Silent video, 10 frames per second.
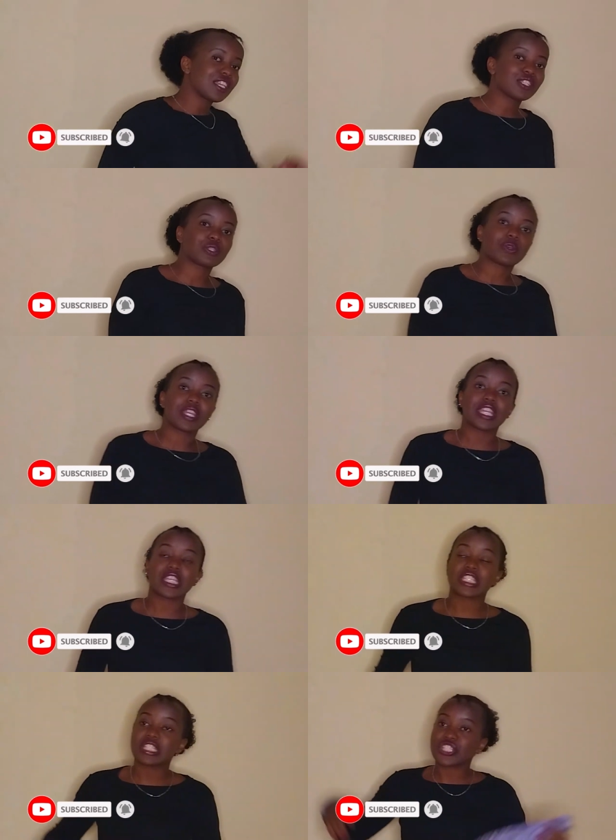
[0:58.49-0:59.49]
into
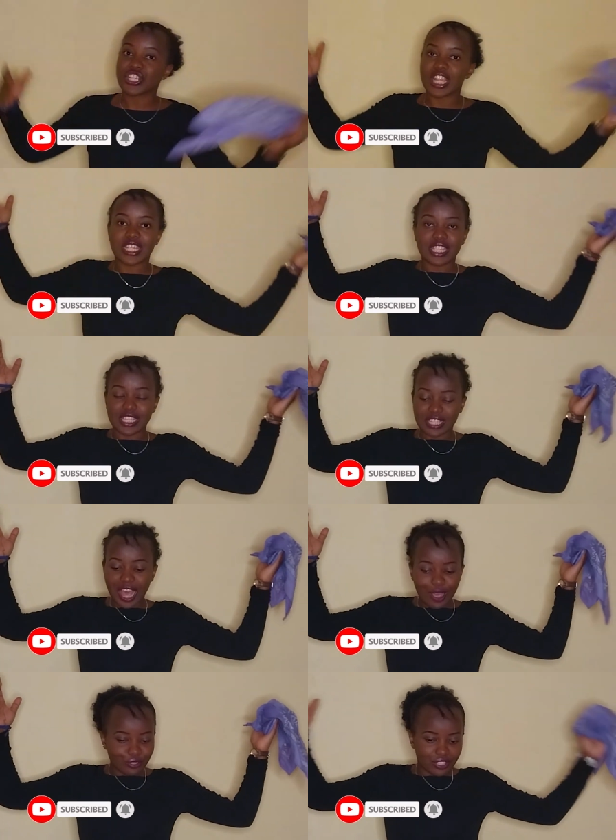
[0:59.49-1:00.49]
it, share it
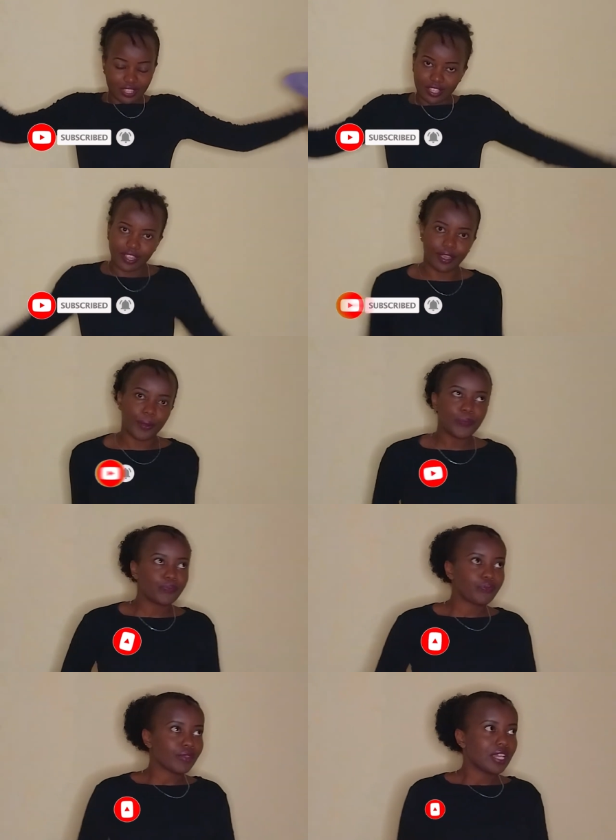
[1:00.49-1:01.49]
out there.
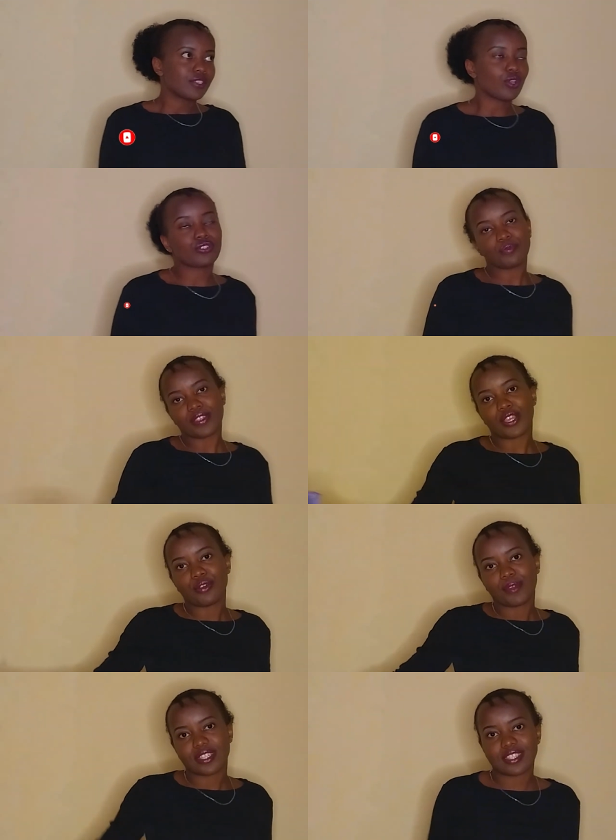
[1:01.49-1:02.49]
Talk to me in the
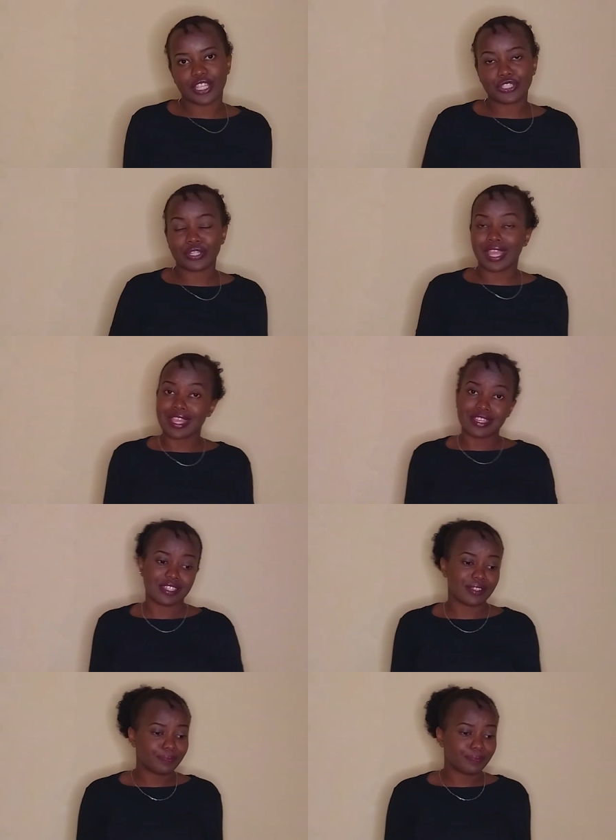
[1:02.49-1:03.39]
comment section. And